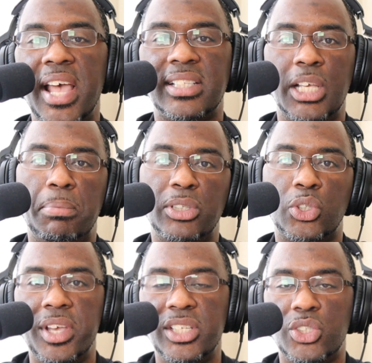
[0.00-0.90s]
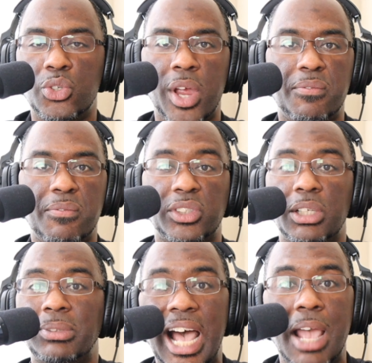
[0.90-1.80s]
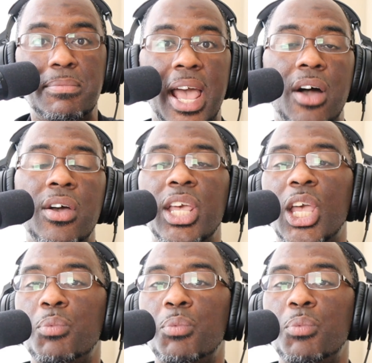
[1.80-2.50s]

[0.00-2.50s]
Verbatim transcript: had templates on Instagram for some time now,